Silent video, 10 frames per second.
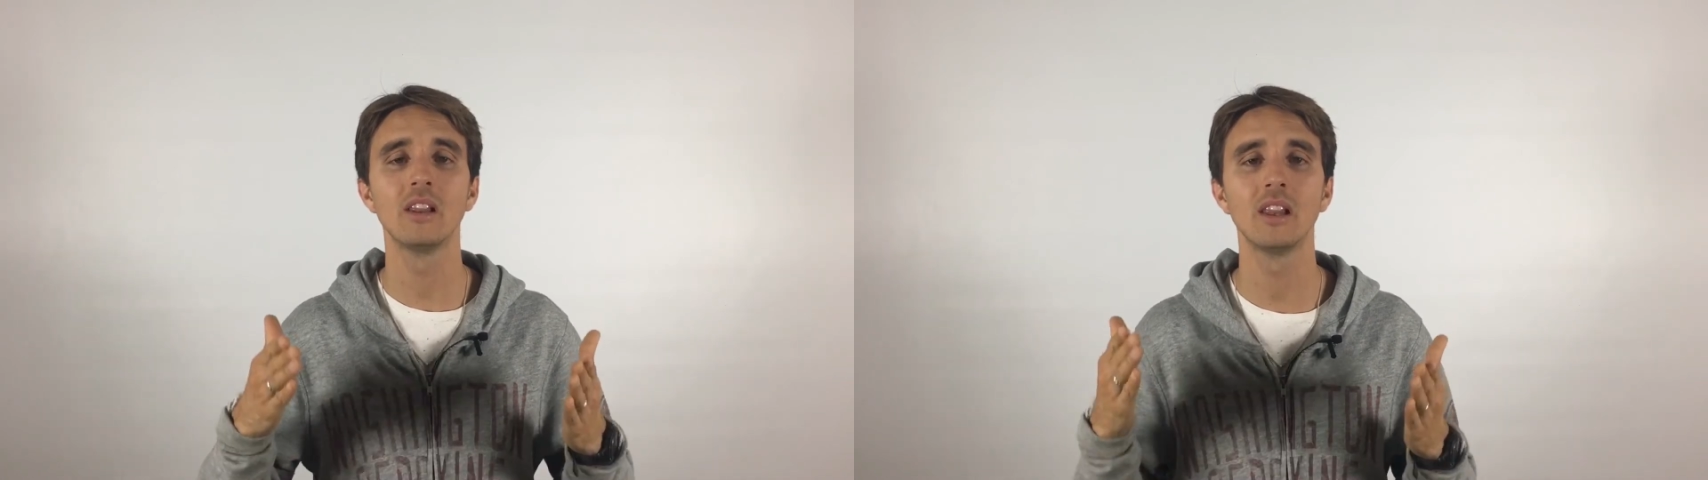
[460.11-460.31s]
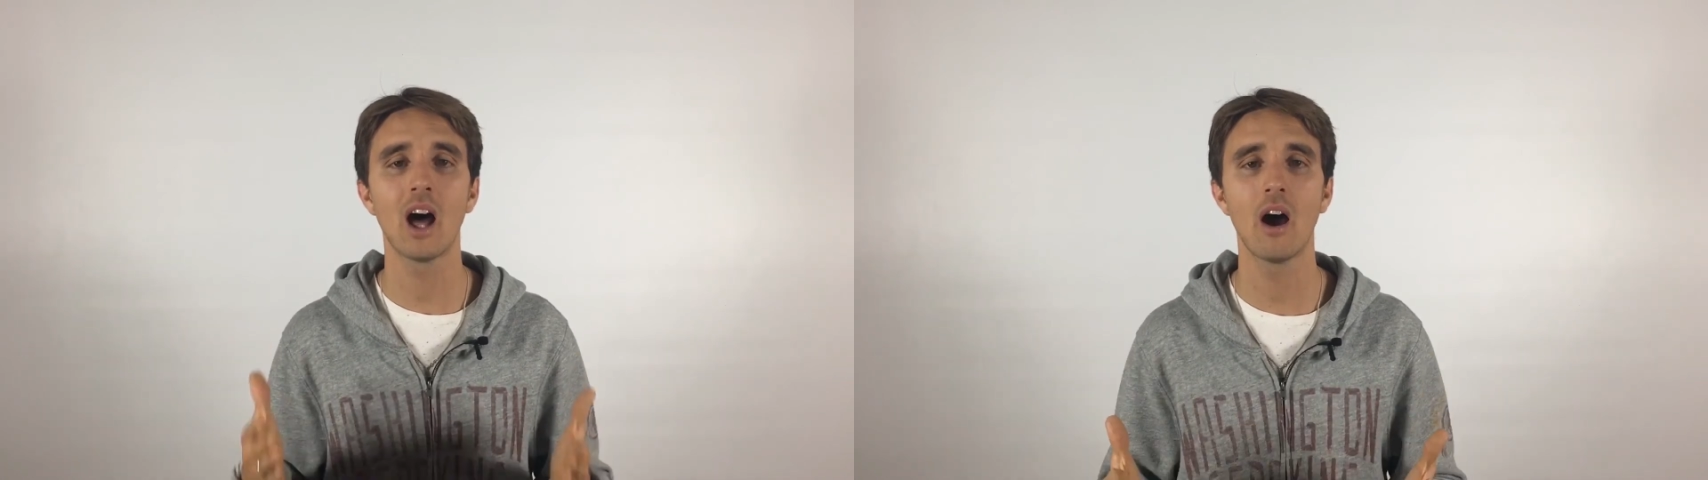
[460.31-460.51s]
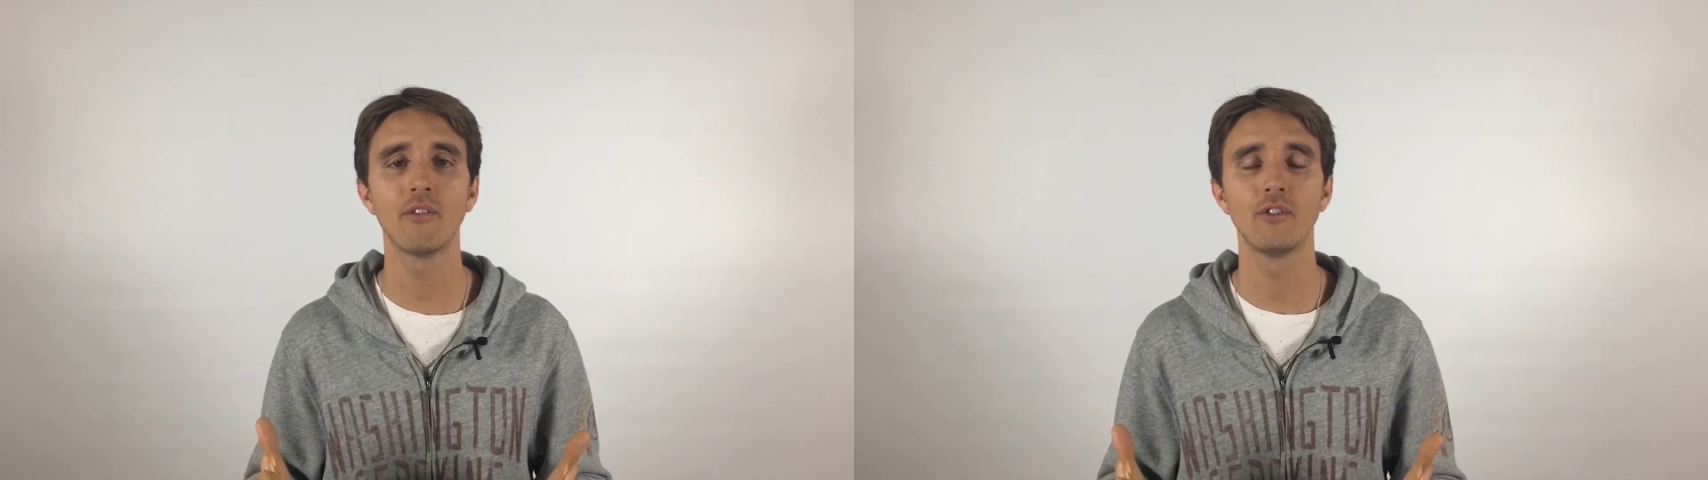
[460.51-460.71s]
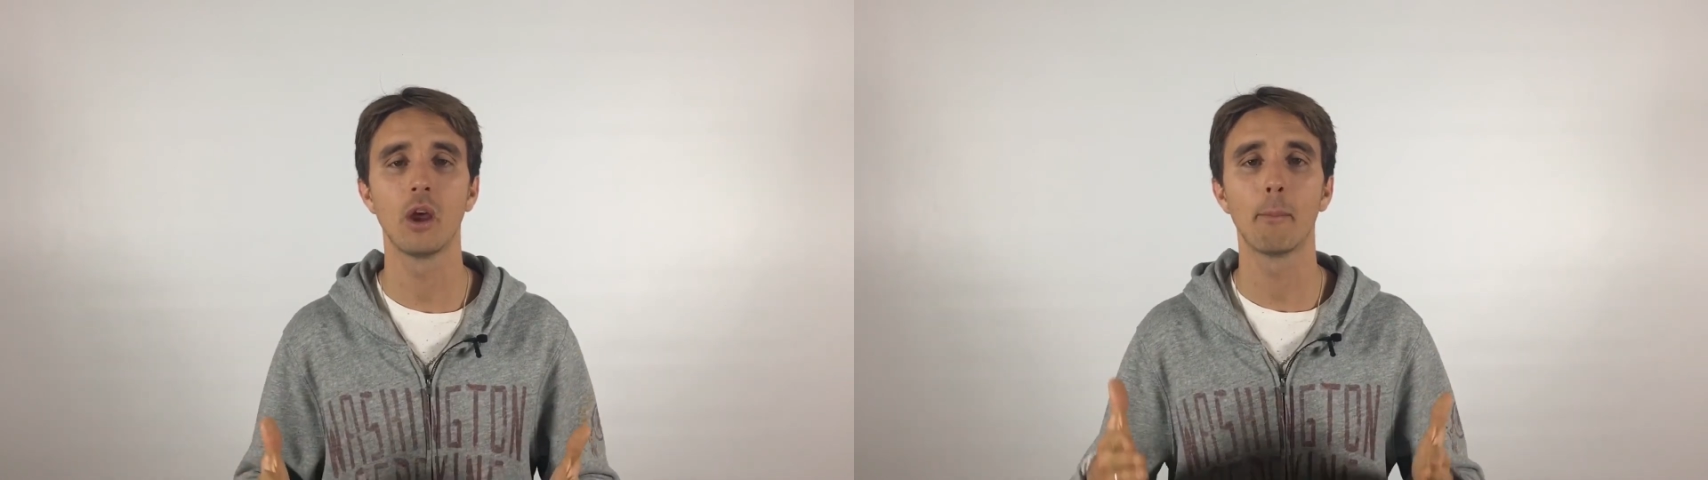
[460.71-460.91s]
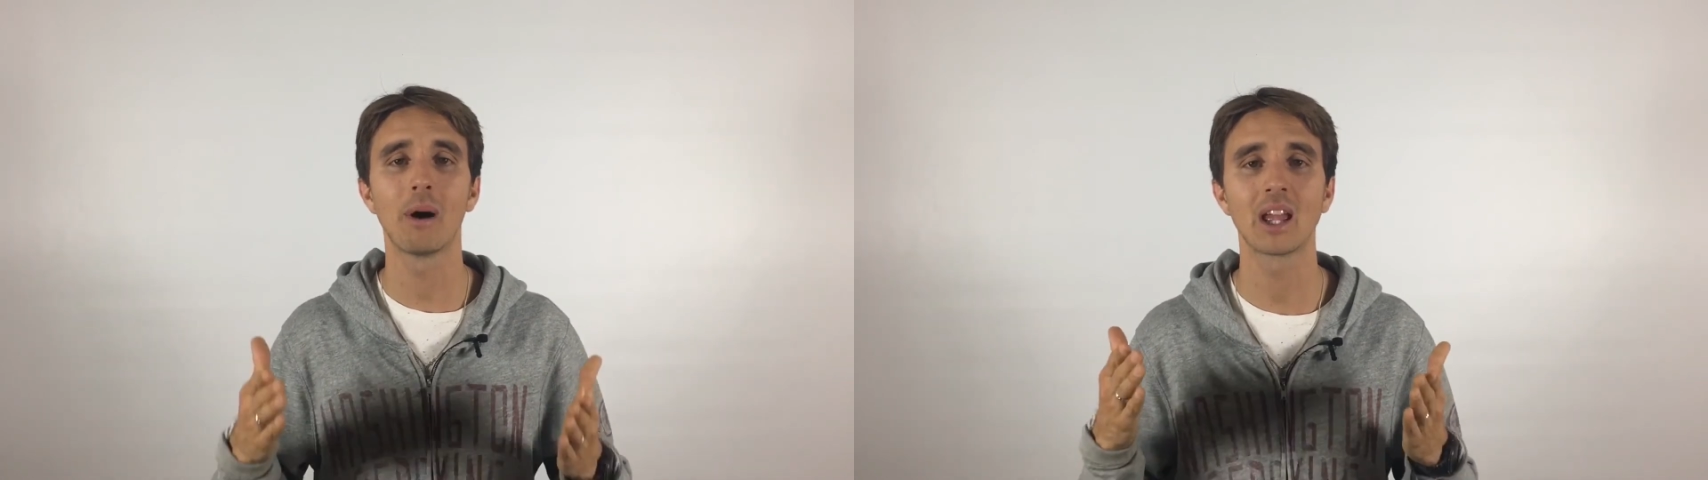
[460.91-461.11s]
loved
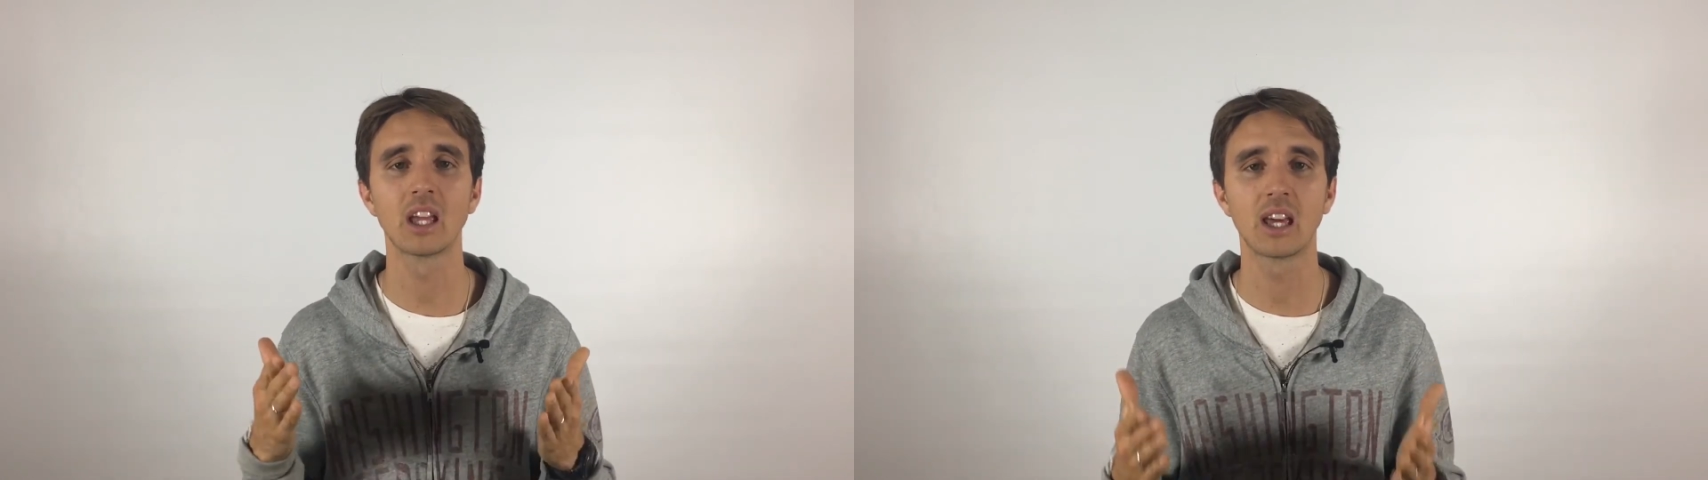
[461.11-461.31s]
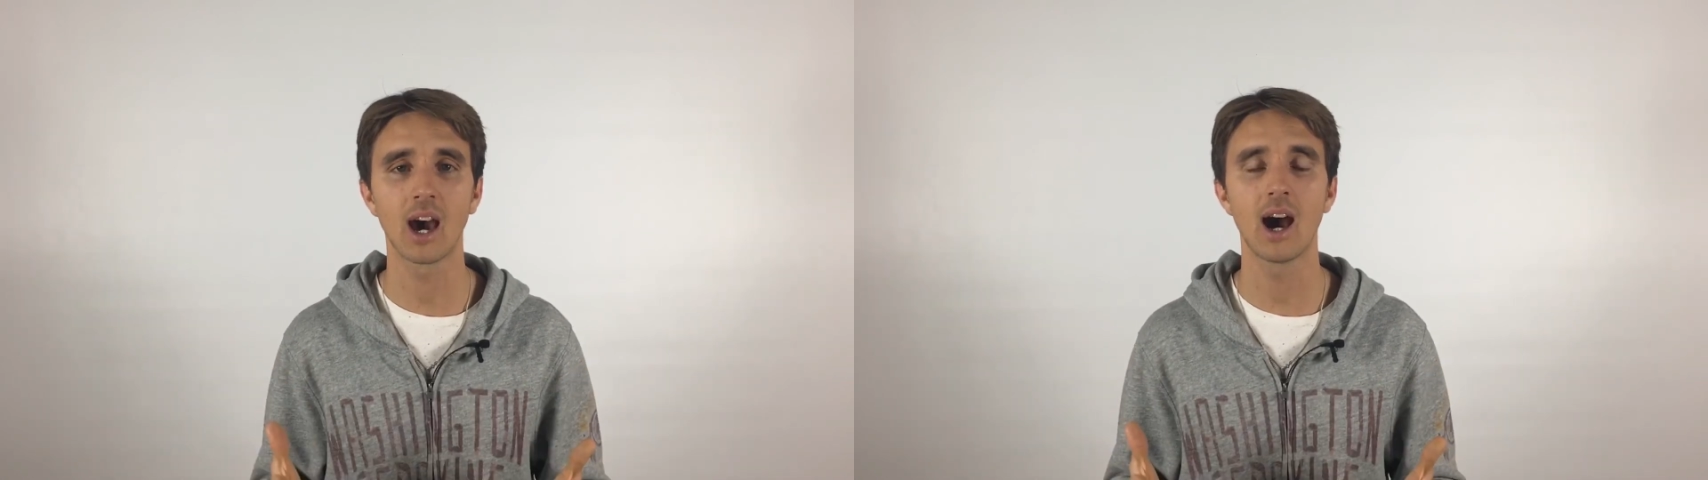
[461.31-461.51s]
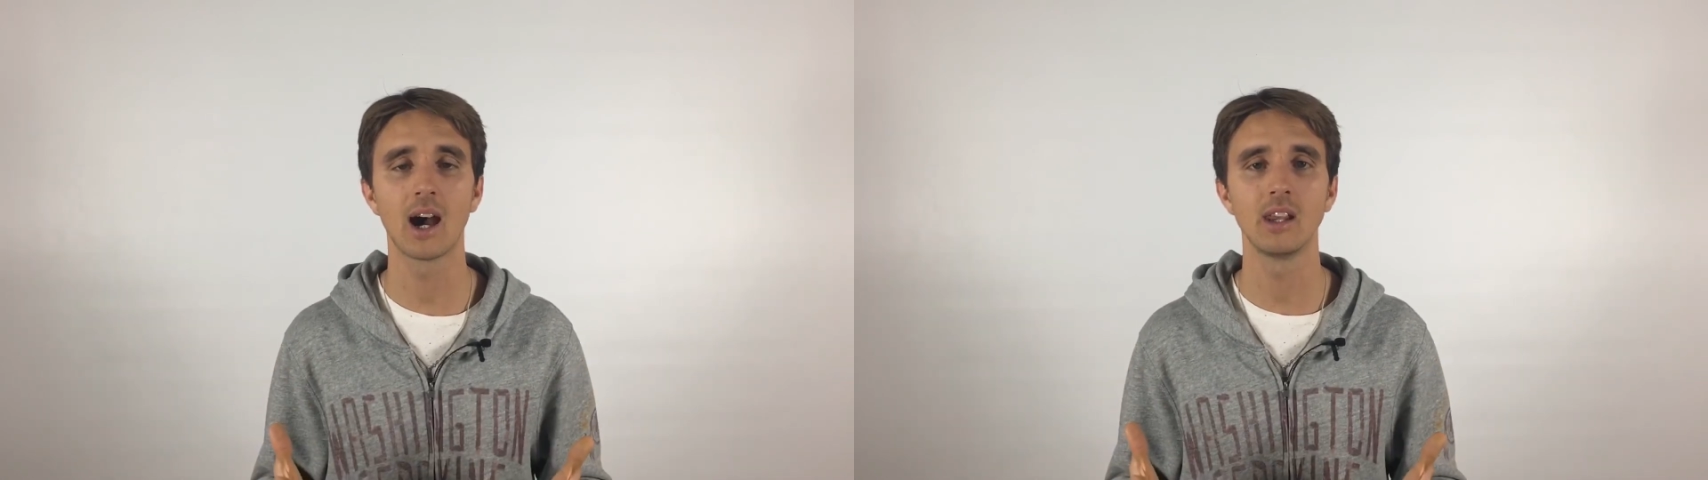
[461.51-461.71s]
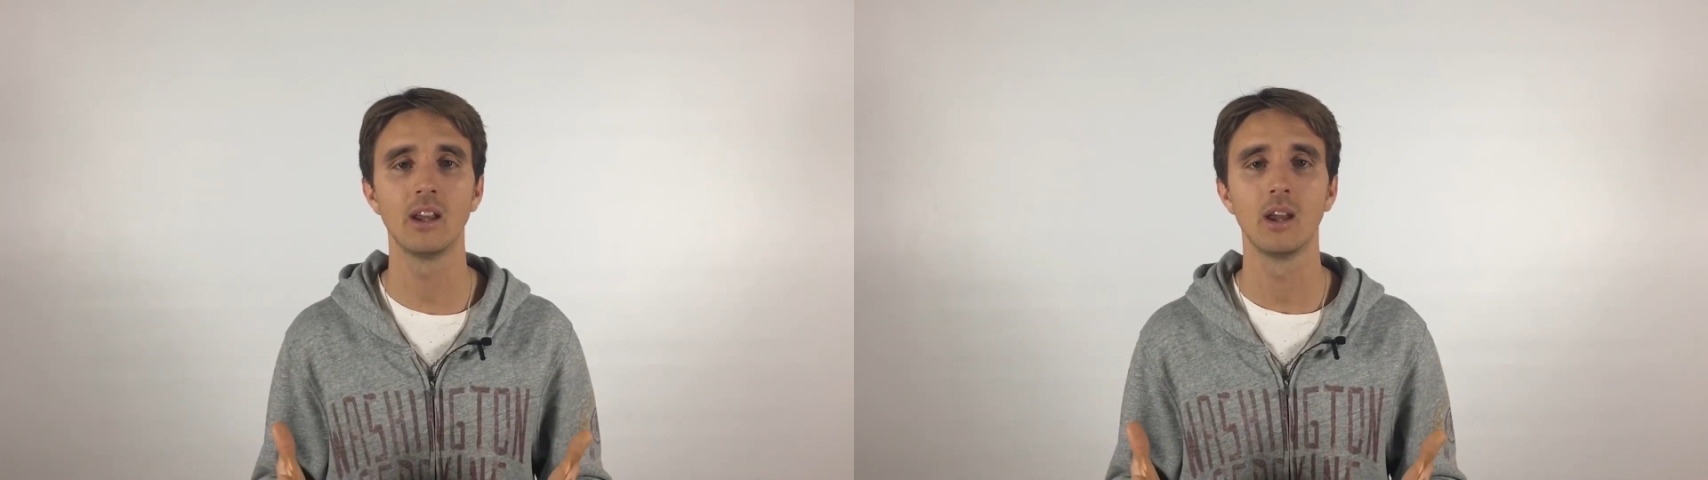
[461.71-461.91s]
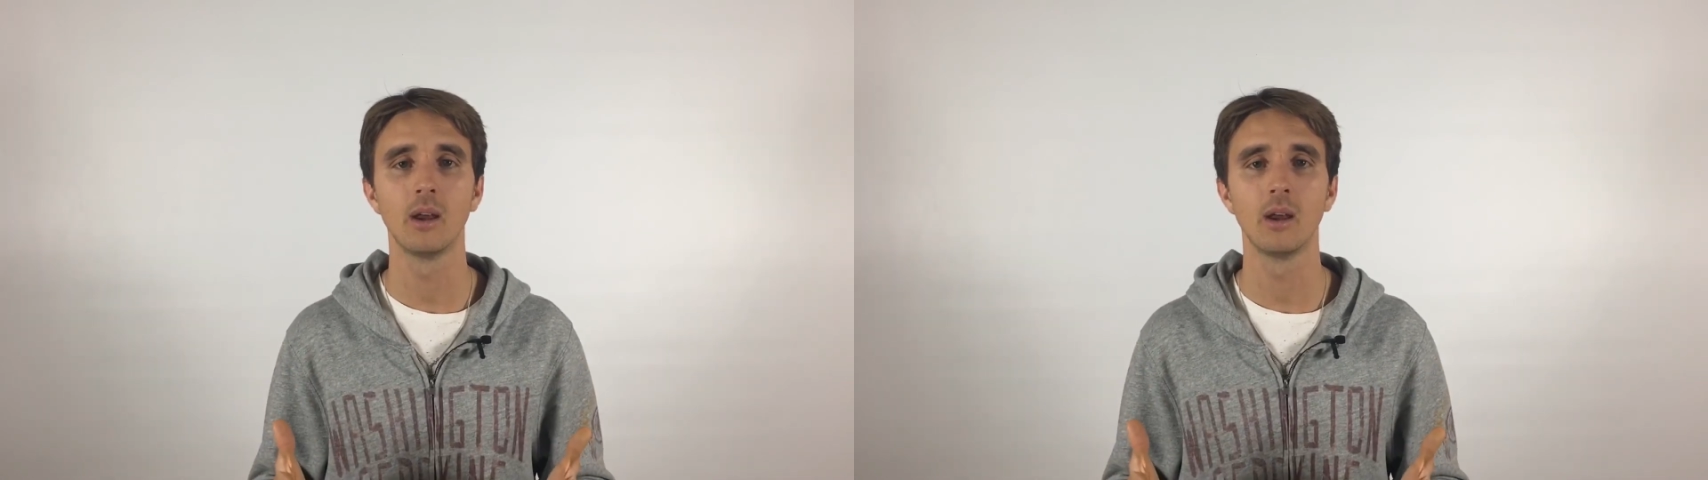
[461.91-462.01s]
by God,